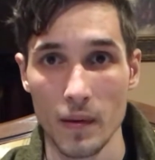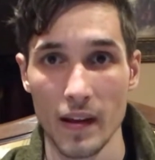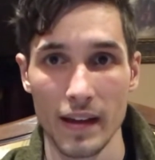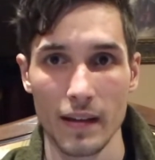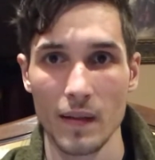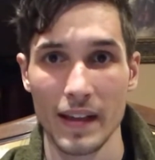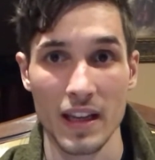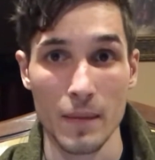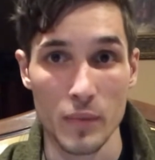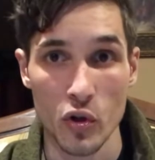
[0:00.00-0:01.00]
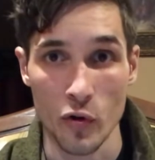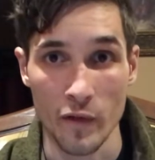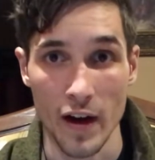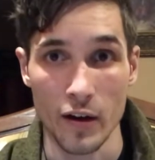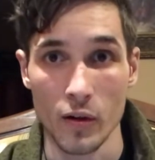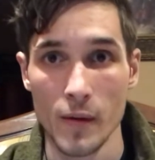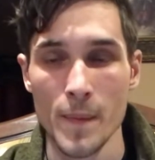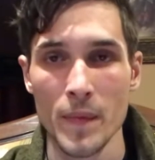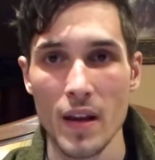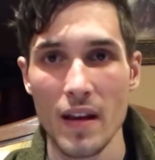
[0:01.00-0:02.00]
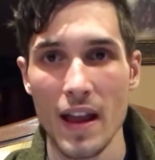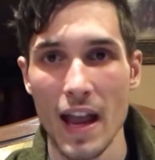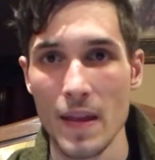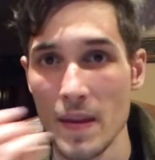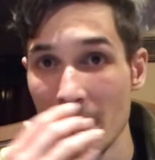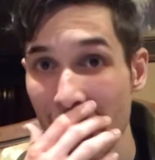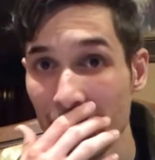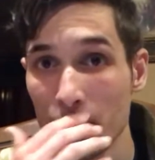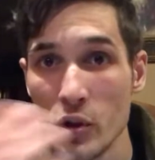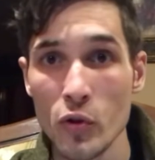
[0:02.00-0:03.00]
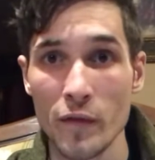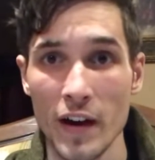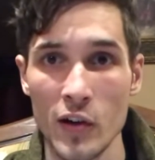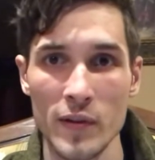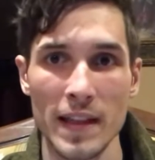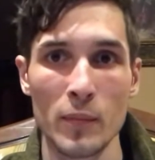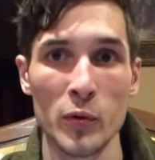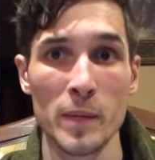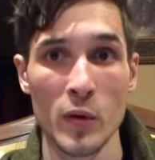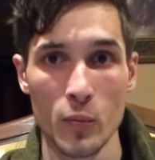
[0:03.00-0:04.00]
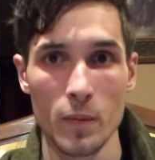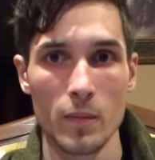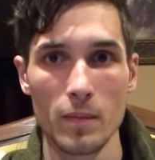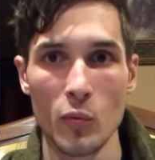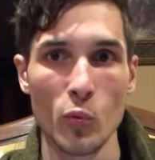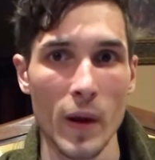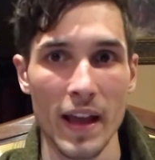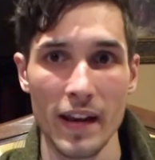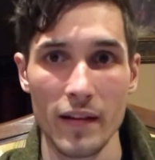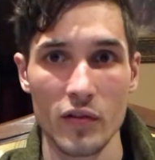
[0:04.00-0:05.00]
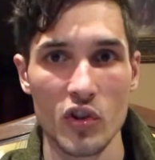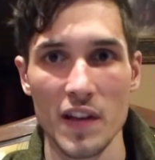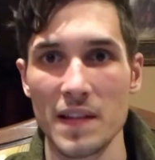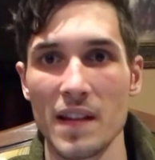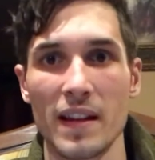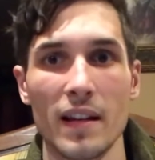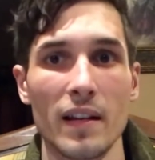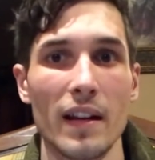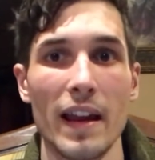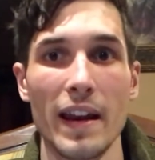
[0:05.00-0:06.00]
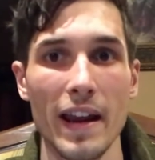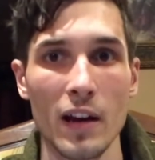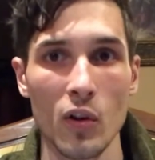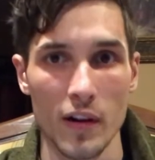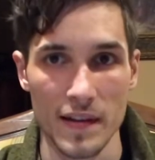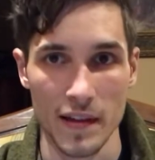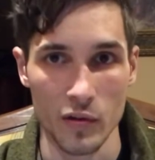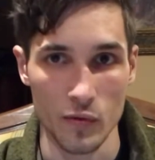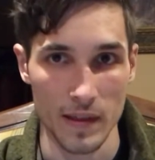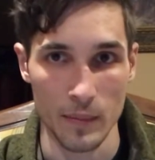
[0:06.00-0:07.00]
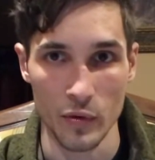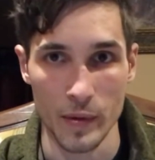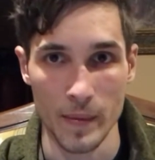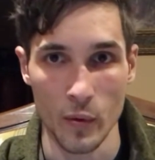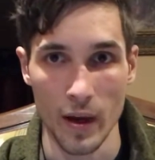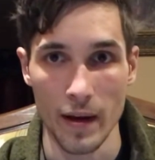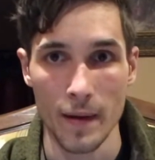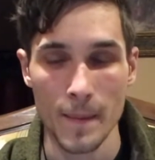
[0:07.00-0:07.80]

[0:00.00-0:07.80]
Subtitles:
like a computer file. And then that computer file is able to be read just like an analog signal is able to be read.